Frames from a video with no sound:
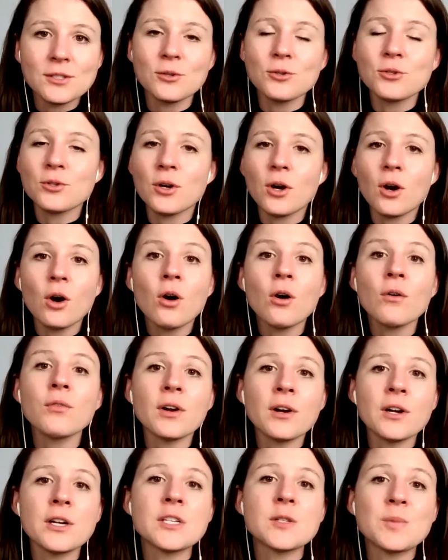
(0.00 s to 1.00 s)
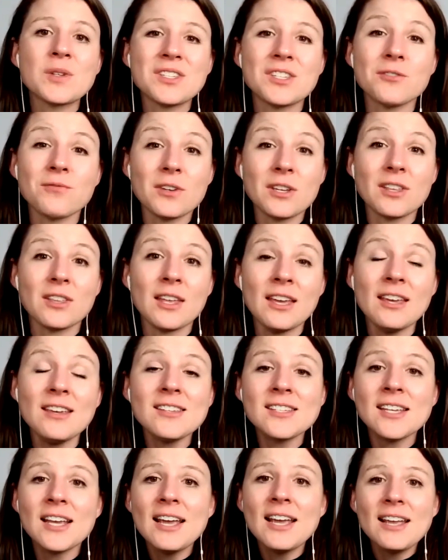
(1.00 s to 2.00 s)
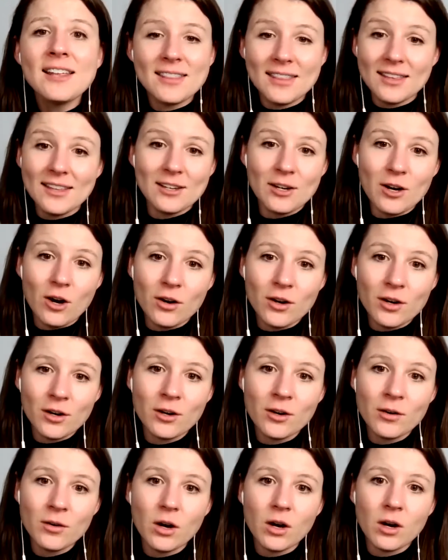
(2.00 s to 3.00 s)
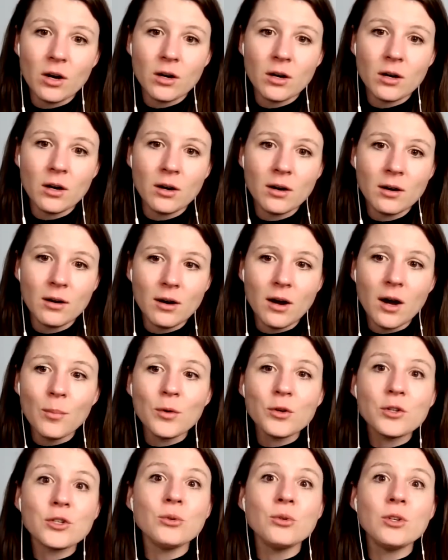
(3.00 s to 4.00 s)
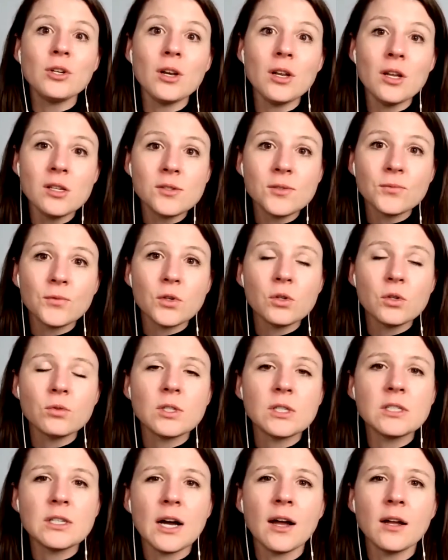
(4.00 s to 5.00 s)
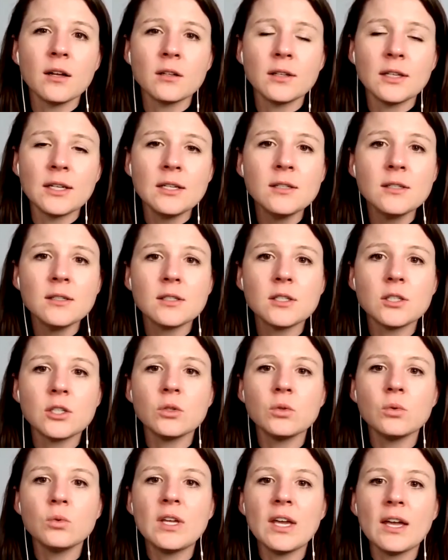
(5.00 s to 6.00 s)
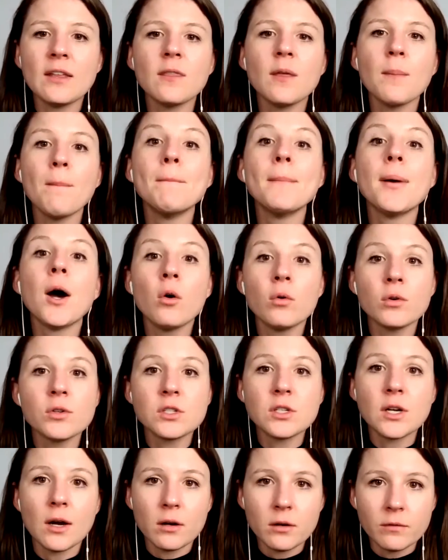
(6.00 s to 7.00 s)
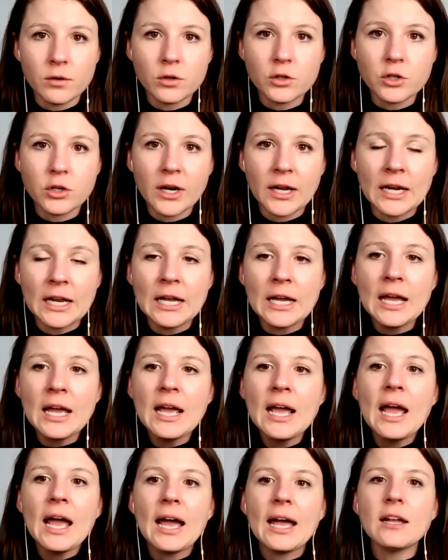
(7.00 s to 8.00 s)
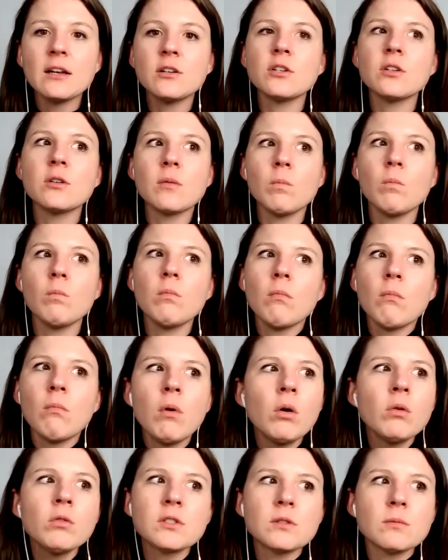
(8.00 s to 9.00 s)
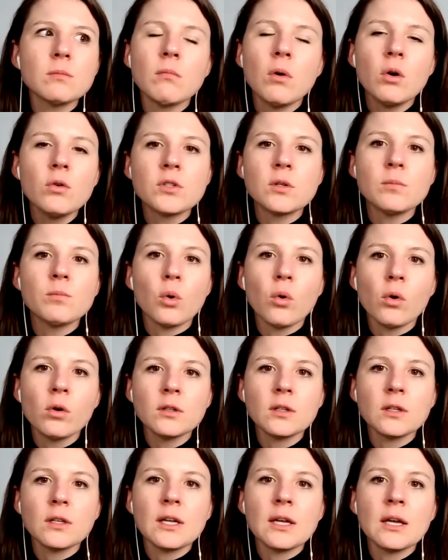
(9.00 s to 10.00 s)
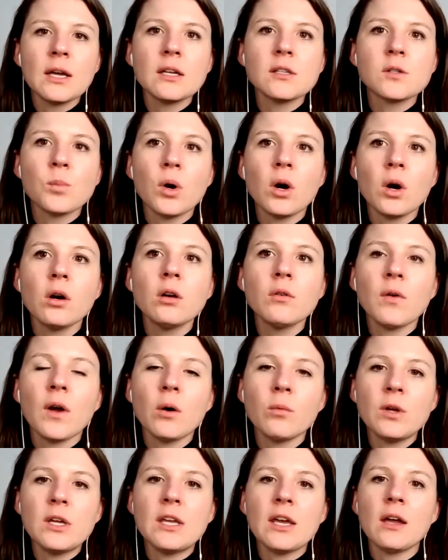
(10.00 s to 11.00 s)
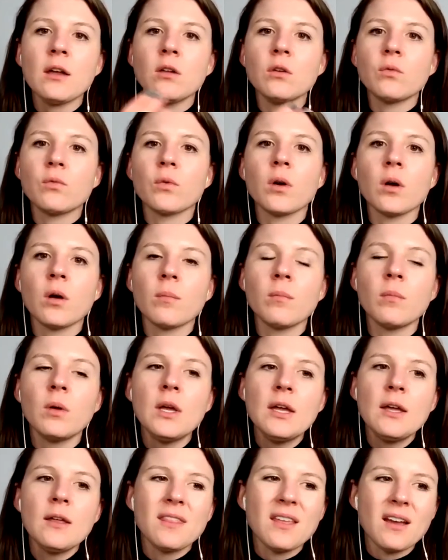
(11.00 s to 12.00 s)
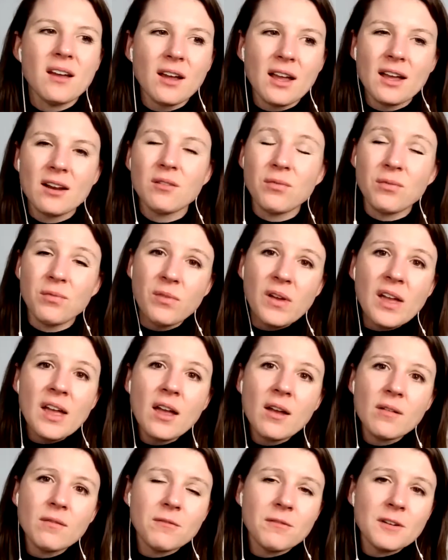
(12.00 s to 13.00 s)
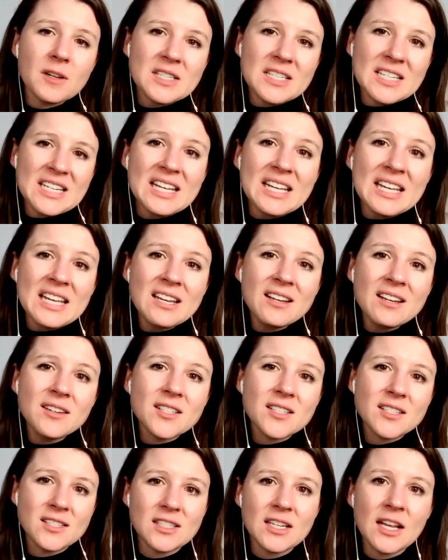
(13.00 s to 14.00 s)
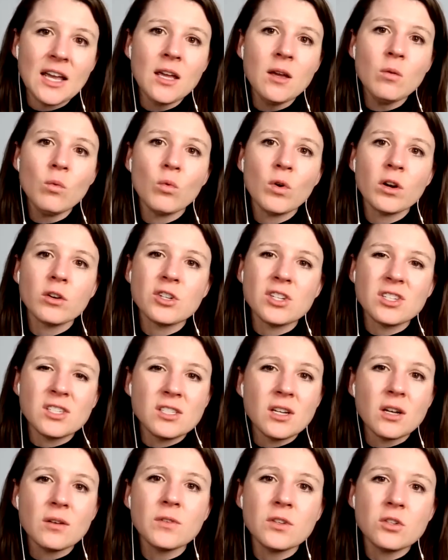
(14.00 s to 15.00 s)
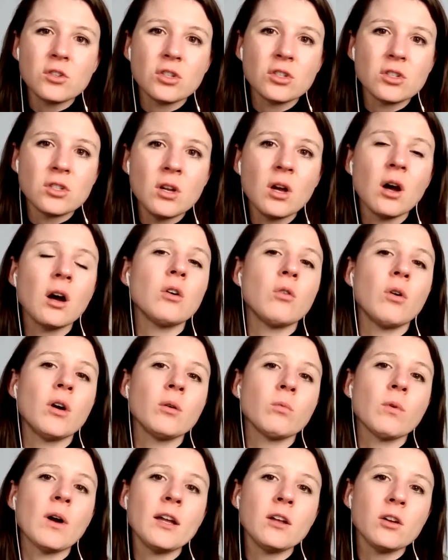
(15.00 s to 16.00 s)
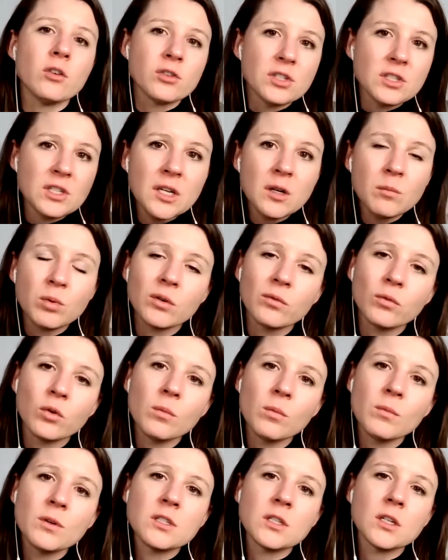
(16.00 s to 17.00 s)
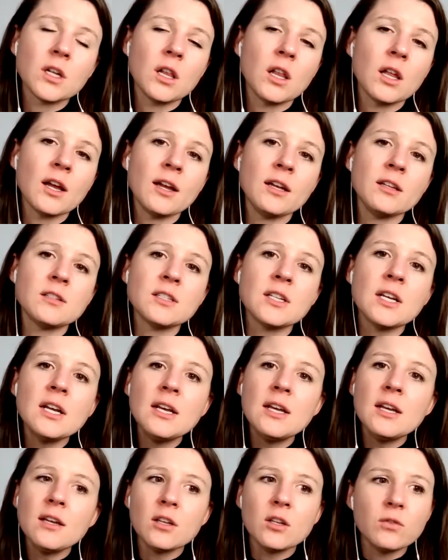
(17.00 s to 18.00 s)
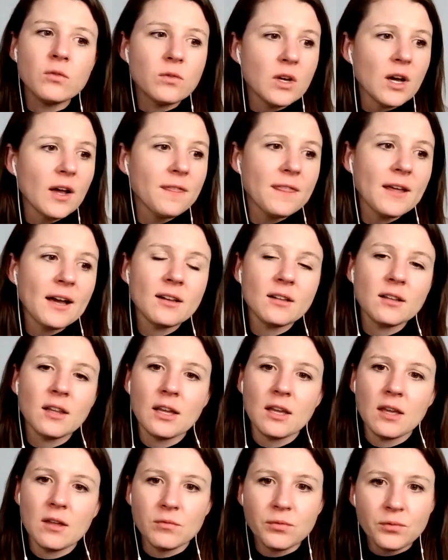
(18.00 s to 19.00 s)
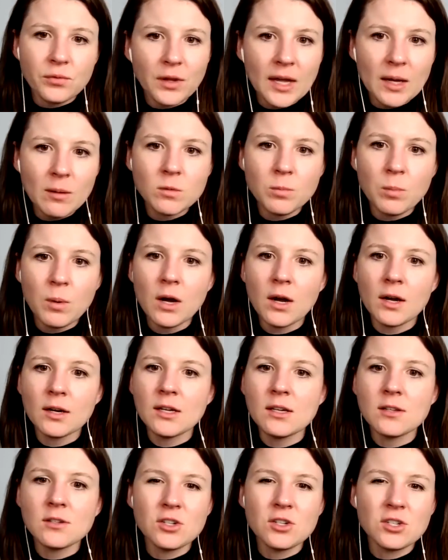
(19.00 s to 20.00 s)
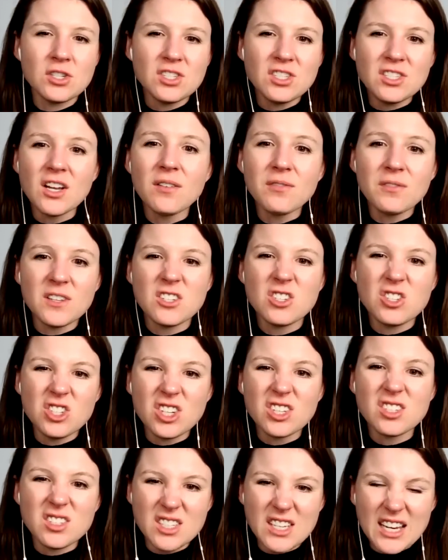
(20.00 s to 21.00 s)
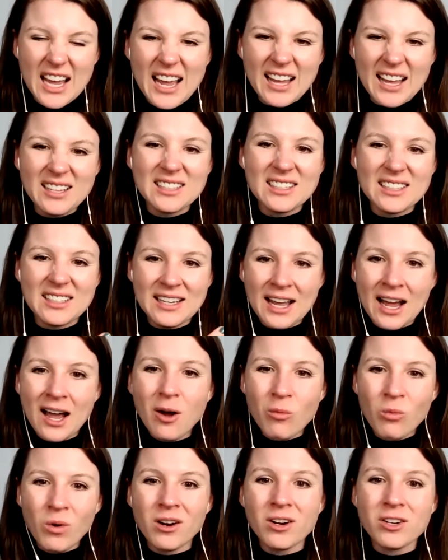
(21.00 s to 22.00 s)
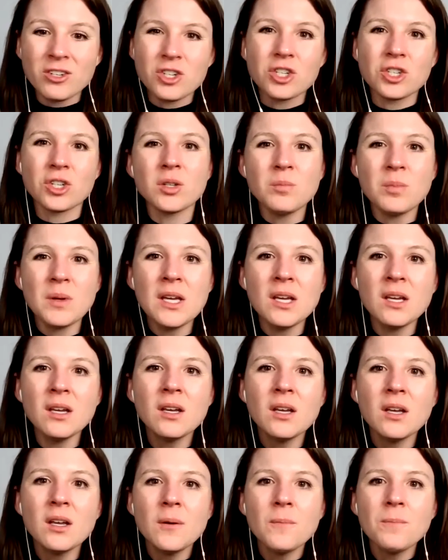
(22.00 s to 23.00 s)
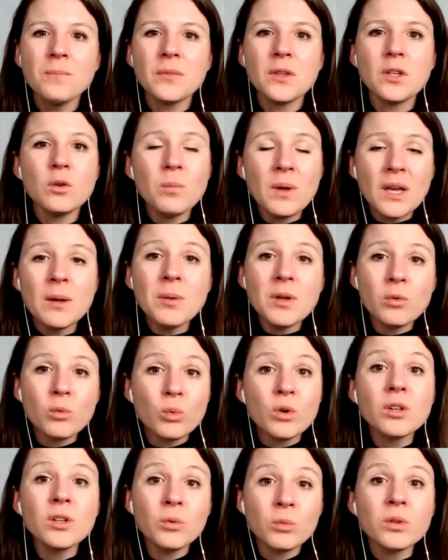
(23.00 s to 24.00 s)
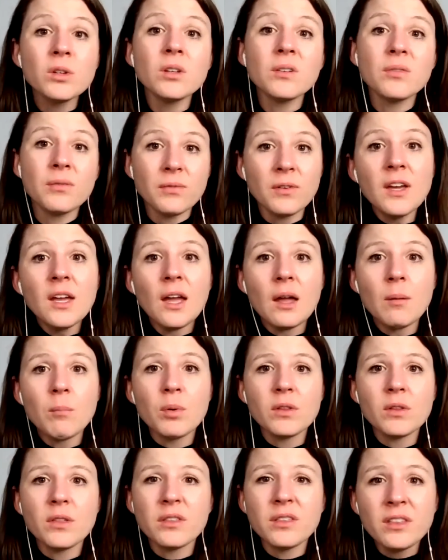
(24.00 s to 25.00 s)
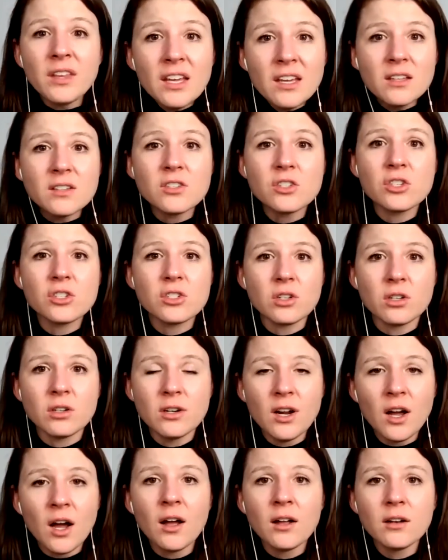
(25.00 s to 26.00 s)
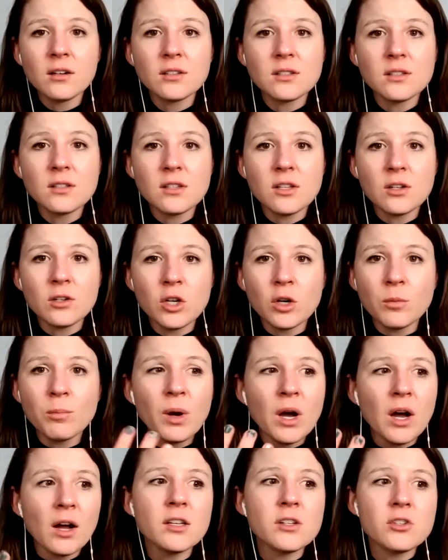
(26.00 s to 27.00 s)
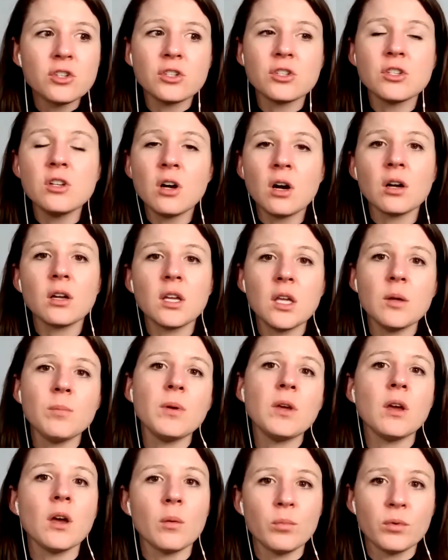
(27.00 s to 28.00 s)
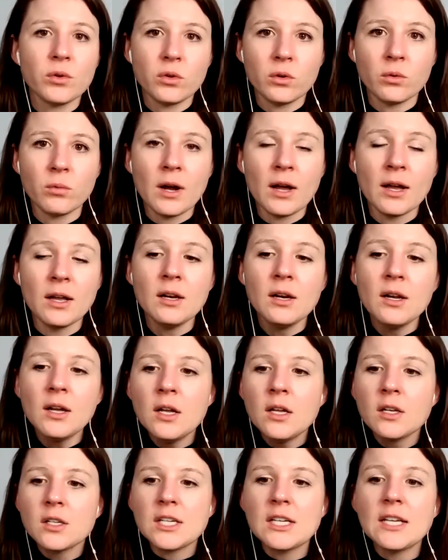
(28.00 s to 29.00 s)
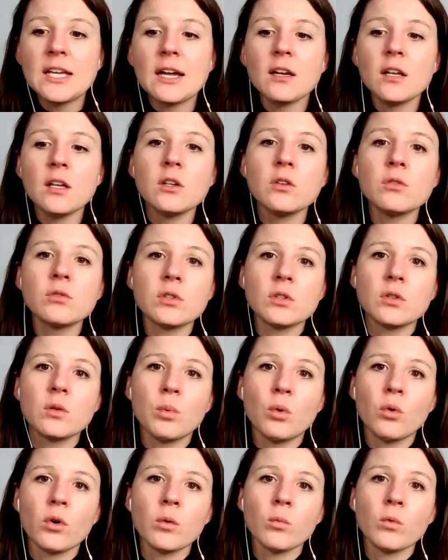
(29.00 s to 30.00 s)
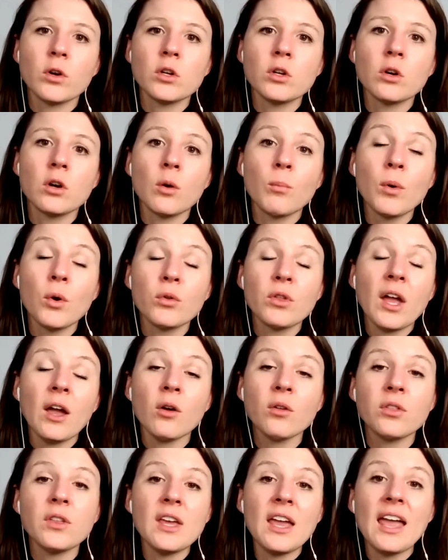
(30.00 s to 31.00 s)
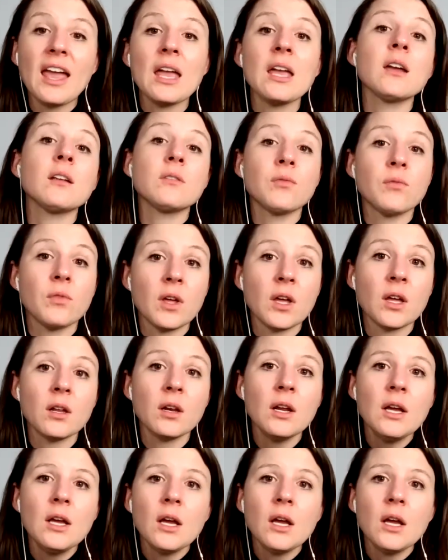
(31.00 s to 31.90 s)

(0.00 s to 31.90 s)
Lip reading: Those are all very specific things that are opportunities for you to dial in to get the most out of your training. And most importantly, it's part of how we get you from that kind of fit and fatigued state where just stuff is just not quite right. You're seeing performance declines. You've got that like inflamed body, just stuff is just not where it should be. You may be really, really fit, but things just are not, that your body's just not keeping up with you, right? To getting you to the point where you're both healthy and fit.